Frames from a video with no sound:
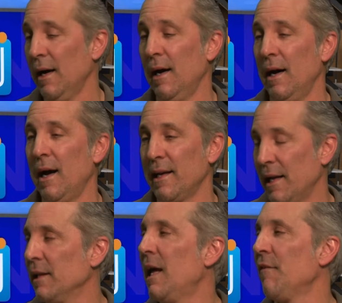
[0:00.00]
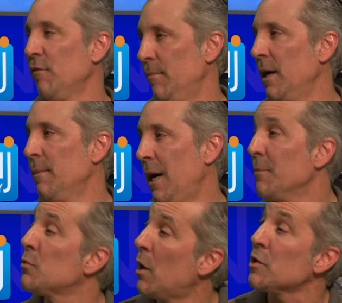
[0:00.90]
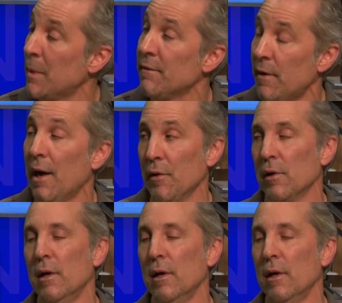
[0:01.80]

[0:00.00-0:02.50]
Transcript: I got a lot from my mom, as well as my father.